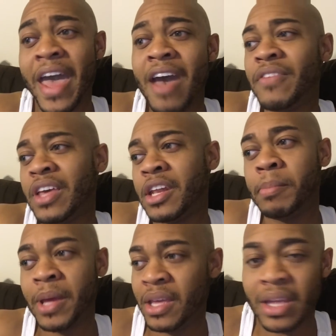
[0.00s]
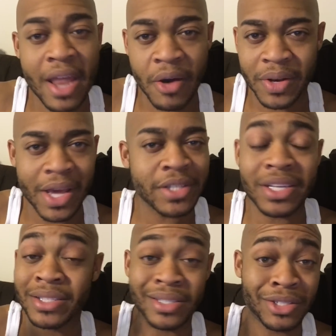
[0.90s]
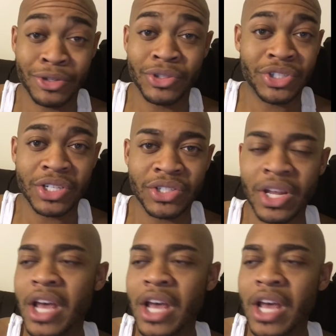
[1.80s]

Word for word: Having an opinion nowadays is considered judging.